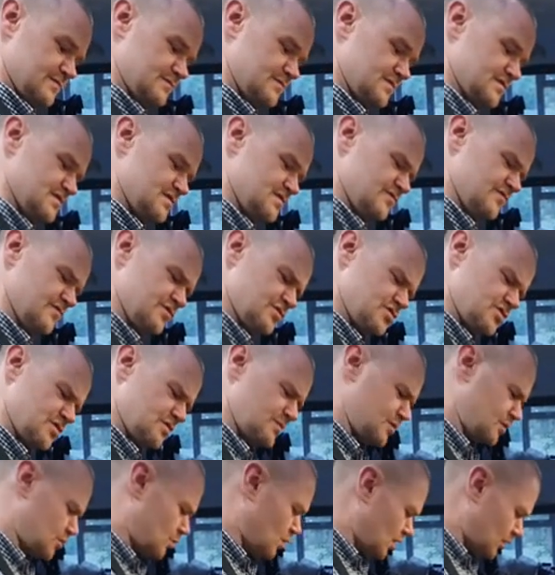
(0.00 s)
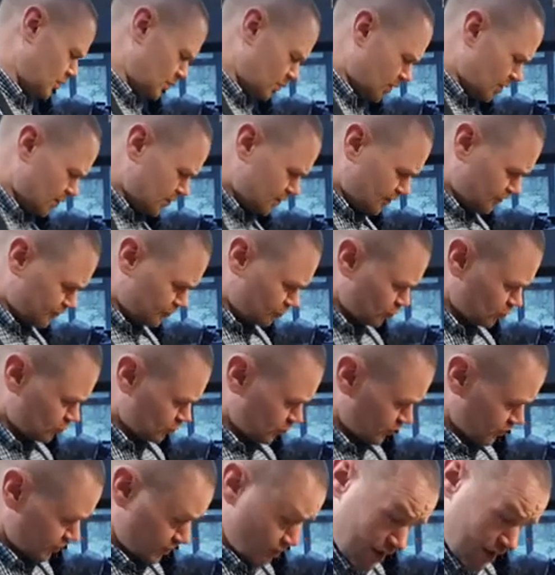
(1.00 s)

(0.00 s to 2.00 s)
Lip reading: this is the first time in quite a while that I've cooked with it.